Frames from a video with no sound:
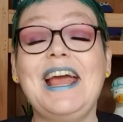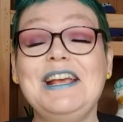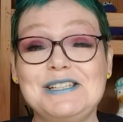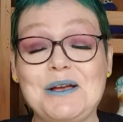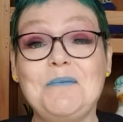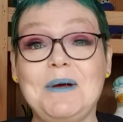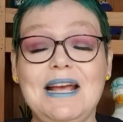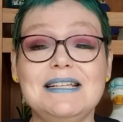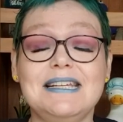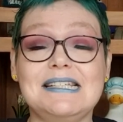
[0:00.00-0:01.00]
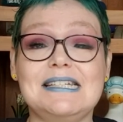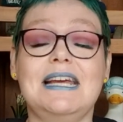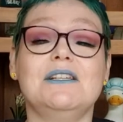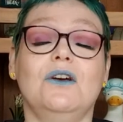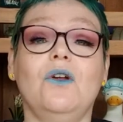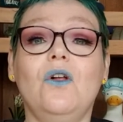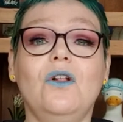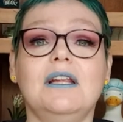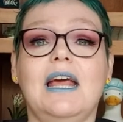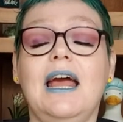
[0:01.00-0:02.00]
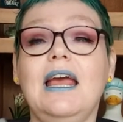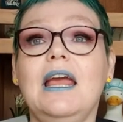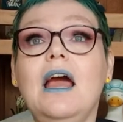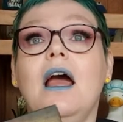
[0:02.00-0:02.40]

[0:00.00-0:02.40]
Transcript: It's amazing. It stays on all day.